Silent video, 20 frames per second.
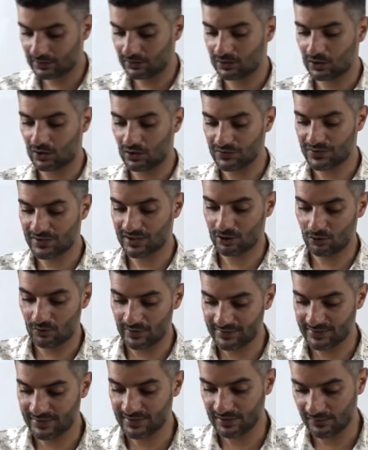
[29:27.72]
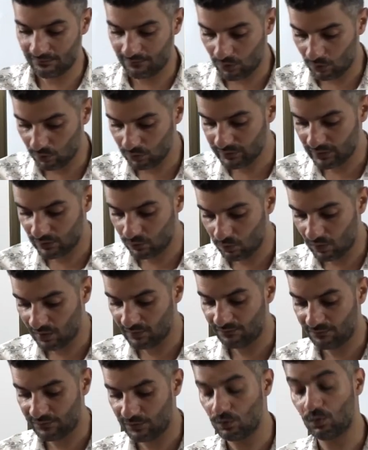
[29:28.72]
consequences of holding
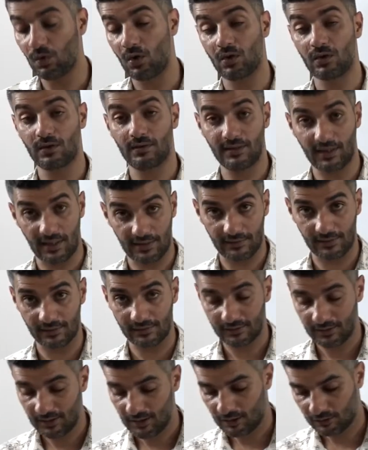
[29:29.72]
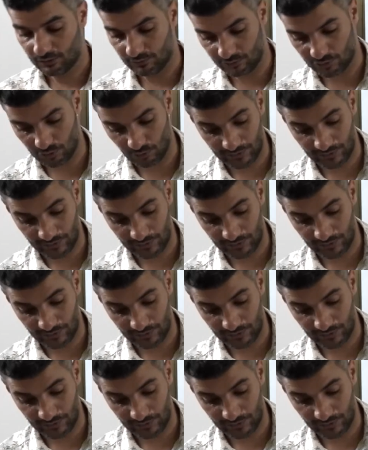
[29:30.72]
one view or another. And to